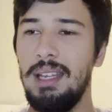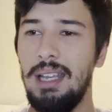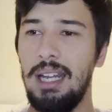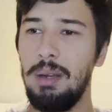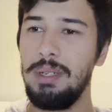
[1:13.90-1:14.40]

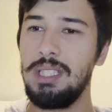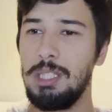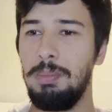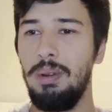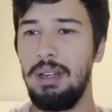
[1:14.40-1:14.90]
And I reached this
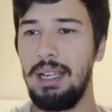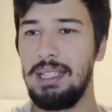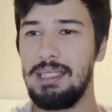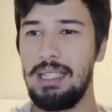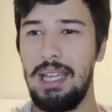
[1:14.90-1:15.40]
point, I
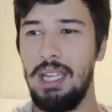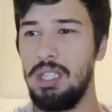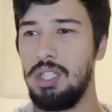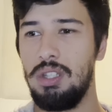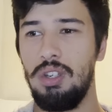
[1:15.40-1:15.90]
guess
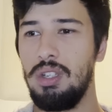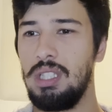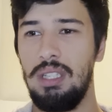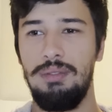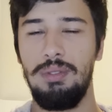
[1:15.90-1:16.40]
age
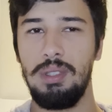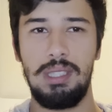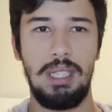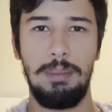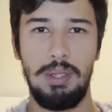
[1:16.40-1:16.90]
13,
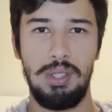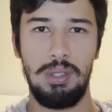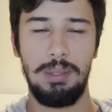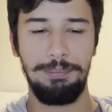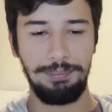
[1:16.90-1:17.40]
14, I'm not
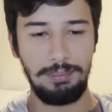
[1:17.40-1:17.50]
sure.